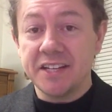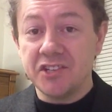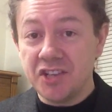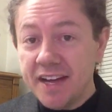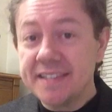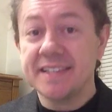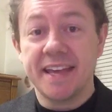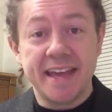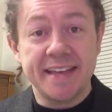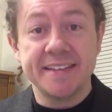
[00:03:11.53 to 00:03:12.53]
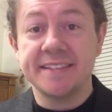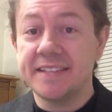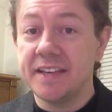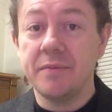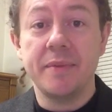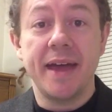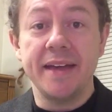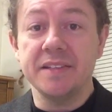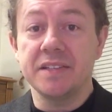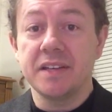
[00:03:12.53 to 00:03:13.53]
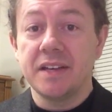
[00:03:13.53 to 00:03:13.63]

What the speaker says: just as Tim has